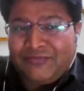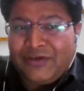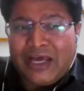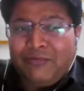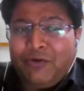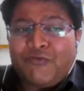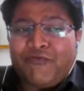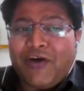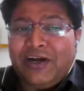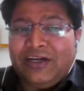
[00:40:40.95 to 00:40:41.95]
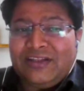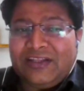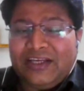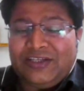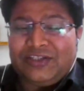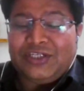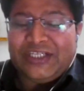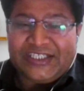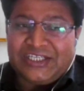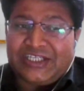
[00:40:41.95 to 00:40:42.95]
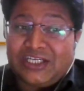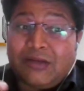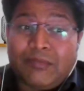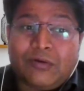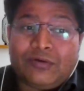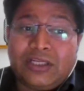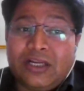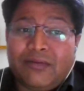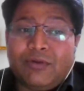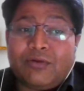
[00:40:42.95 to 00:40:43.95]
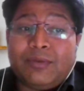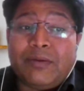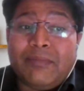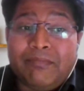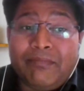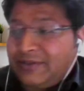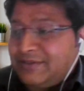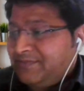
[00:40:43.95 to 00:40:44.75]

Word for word: We have not found there is restriction about the number of the members.